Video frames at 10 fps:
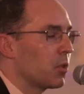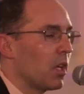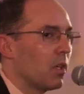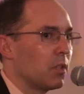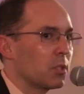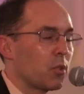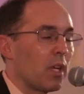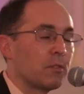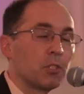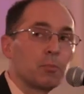
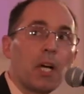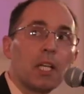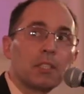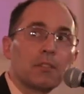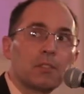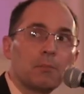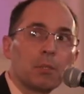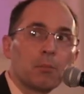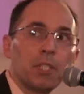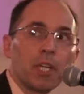graph shows positive
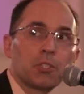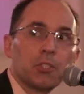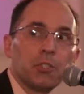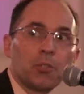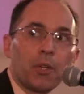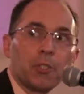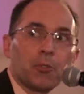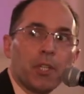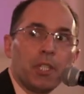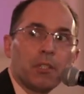symptom reduction during
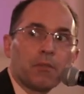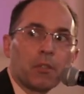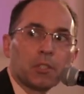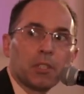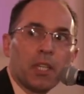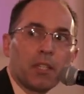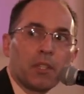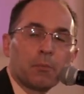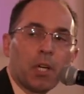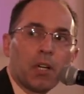training, the first leg of
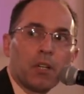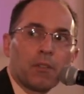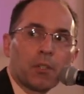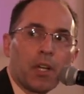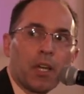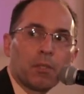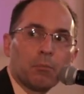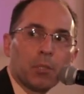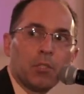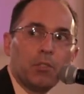the graph
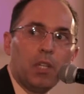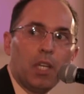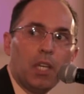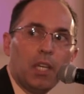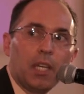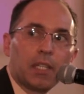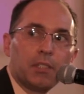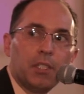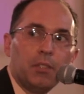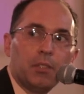in blue, and
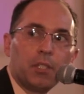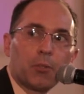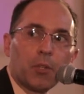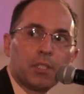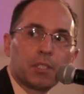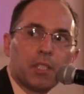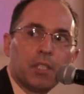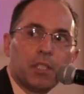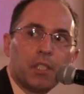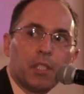continued decrease
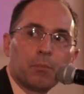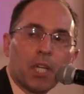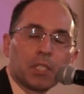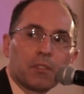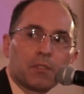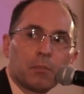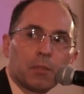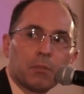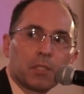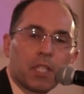in positive
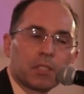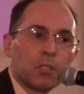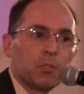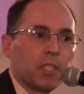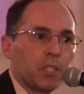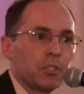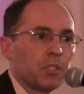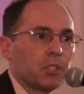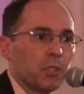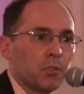symptoms, that's
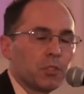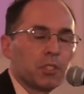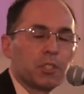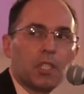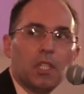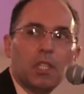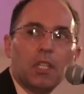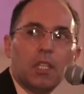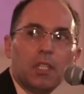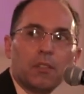hallucinations and delusions,
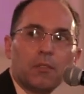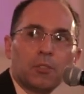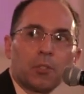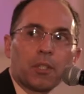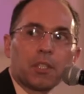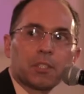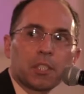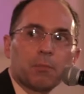during the 6